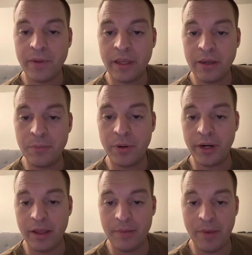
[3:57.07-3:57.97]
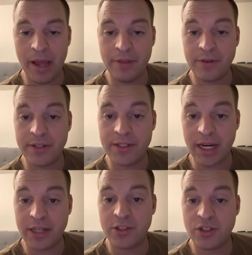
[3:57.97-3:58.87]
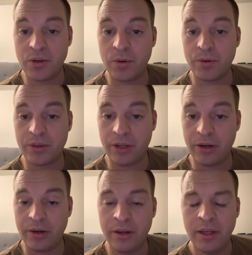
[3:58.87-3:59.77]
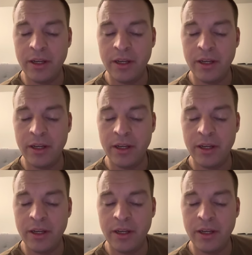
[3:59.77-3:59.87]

can put him either at second, short, or third,